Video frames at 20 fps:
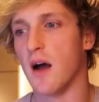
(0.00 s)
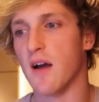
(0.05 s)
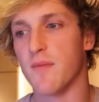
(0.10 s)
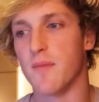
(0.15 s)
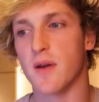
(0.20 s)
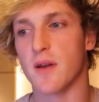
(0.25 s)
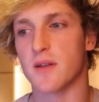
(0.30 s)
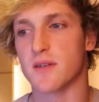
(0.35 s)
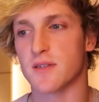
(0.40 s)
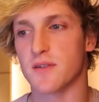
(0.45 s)

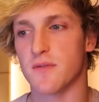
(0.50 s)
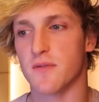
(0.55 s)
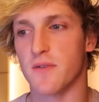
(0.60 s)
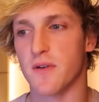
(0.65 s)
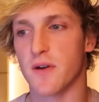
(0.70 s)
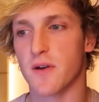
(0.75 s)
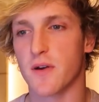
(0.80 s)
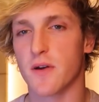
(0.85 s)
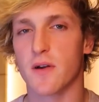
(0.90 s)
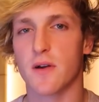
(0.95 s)
I've made a
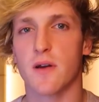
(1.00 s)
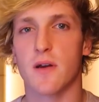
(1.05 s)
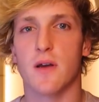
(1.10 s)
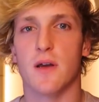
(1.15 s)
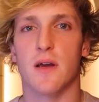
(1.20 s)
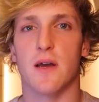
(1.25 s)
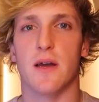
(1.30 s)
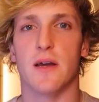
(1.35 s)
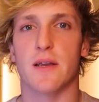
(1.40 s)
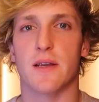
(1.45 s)
severe
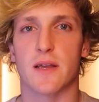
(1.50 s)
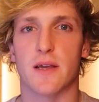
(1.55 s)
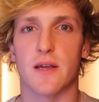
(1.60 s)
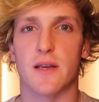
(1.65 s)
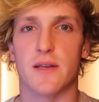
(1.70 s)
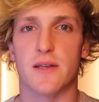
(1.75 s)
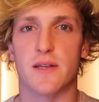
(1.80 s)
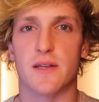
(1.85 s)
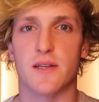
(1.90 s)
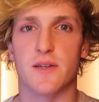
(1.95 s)
and
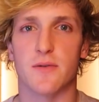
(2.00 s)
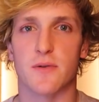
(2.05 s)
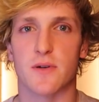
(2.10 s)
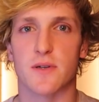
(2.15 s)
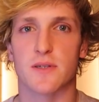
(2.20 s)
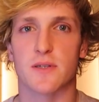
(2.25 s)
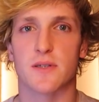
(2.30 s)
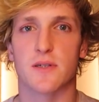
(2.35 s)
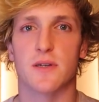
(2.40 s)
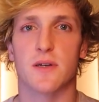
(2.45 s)

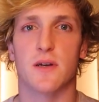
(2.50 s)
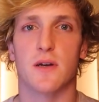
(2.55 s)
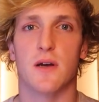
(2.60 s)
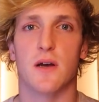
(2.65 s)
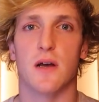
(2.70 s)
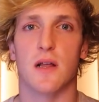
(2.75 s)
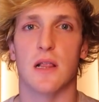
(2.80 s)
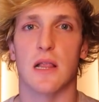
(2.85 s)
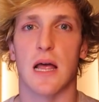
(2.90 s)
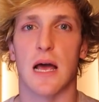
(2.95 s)
continuous
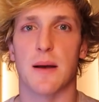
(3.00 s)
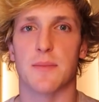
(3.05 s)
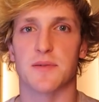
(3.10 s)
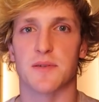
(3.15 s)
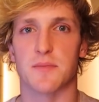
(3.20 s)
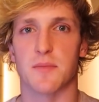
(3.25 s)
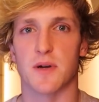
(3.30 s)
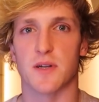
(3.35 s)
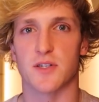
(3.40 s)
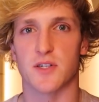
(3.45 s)

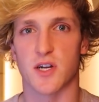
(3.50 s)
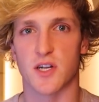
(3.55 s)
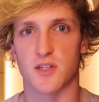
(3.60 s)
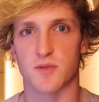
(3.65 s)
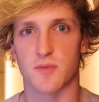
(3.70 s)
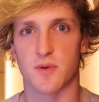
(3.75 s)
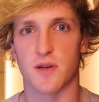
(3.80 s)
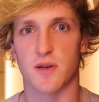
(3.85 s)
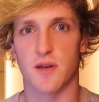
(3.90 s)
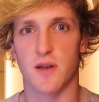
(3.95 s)
lapse in my
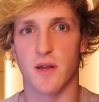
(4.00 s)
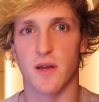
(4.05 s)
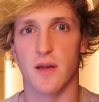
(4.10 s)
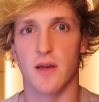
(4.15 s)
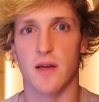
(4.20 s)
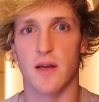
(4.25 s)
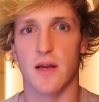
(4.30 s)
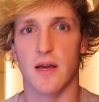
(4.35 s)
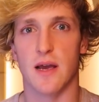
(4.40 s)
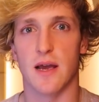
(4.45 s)
judgment,
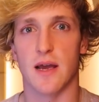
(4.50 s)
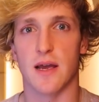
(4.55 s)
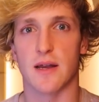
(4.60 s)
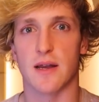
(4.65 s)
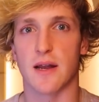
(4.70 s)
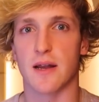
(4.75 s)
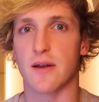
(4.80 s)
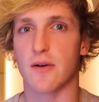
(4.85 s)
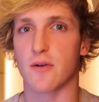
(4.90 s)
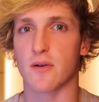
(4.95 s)

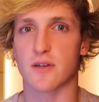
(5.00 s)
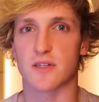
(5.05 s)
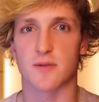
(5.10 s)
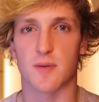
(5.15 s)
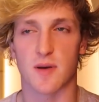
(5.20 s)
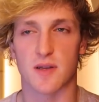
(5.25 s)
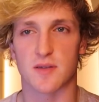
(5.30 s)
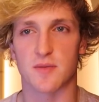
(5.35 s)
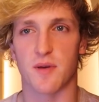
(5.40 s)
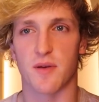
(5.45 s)
and I don't
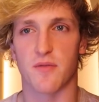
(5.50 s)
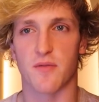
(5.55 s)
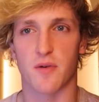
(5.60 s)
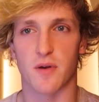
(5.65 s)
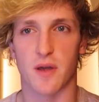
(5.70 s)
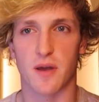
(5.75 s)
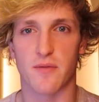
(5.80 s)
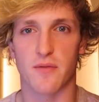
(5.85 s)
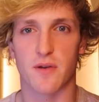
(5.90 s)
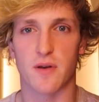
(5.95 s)
expect to be
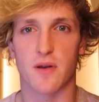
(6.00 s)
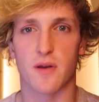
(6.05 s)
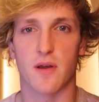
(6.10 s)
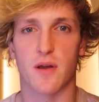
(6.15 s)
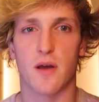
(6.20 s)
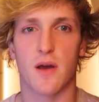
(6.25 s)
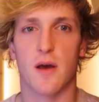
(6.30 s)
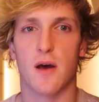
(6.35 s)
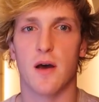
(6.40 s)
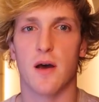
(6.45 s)

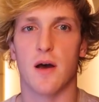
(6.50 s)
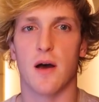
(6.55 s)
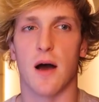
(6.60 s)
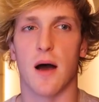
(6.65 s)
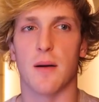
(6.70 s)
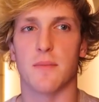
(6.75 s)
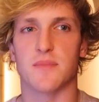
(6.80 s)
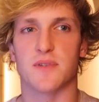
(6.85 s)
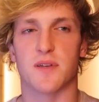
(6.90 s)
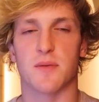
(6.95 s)
forgiven
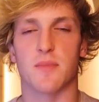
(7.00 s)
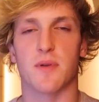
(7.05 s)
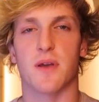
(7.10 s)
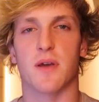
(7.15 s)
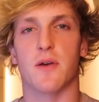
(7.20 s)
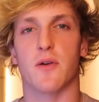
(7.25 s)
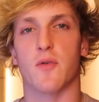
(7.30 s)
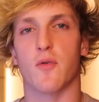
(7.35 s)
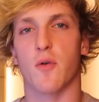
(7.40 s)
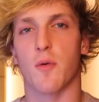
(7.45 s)
I'm
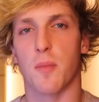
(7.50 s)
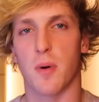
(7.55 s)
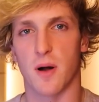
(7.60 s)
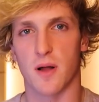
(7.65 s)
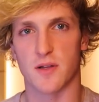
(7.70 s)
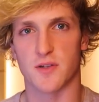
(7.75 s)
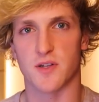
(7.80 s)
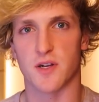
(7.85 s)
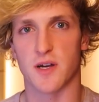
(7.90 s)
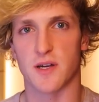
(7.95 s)
simply here to
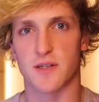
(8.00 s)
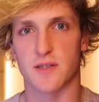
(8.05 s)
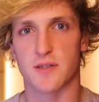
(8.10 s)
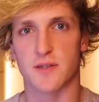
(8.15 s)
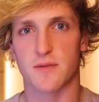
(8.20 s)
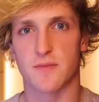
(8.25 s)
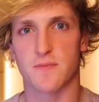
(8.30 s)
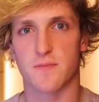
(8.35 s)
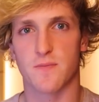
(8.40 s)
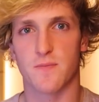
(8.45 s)

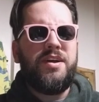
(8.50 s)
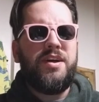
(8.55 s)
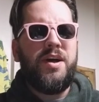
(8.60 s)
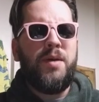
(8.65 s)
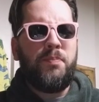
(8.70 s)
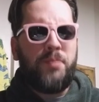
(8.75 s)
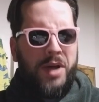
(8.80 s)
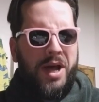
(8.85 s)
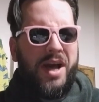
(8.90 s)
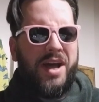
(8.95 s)
apologize.
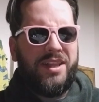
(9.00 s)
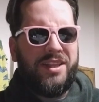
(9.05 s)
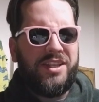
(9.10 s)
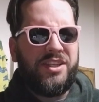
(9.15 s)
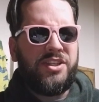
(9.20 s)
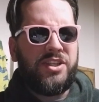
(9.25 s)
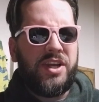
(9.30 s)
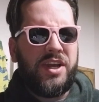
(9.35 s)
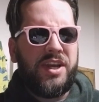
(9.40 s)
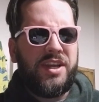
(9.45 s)

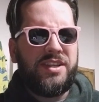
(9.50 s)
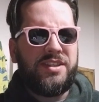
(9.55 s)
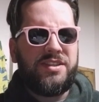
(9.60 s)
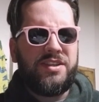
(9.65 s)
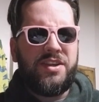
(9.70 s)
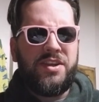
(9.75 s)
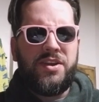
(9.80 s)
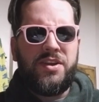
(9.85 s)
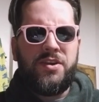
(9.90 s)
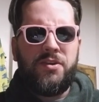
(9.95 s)

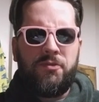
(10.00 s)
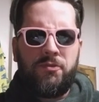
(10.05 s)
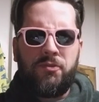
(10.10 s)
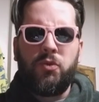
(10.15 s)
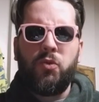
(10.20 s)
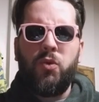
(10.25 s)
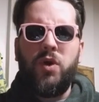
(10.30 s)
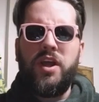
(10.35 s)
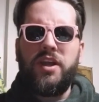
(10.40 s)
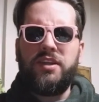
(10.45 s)
Apologize?
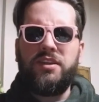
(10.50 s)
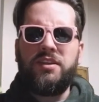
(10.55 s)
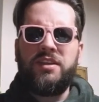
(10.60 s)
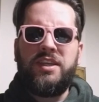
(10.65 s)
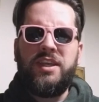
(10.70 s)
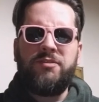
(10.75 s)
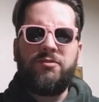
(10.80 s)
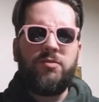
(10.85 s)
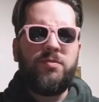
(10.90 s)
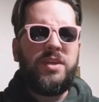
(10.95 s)
For
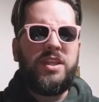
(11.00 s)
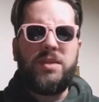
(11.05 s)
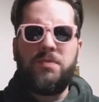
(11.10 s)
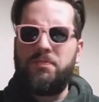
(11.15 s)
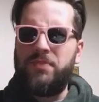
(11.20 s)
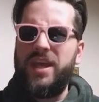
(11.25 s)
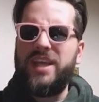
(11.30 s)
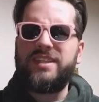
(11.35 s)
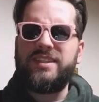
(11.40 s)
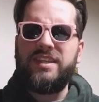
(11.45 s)
what? Giving me the
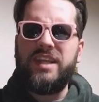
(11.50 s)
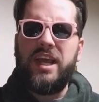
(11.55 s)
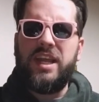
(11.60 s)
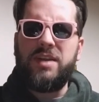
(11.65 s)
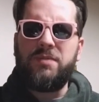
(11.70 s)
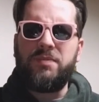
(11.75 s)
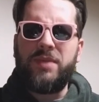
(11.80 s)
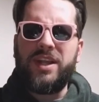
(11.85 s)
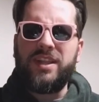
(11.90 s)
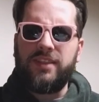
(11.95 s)
best
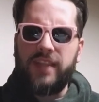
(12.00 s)
night of my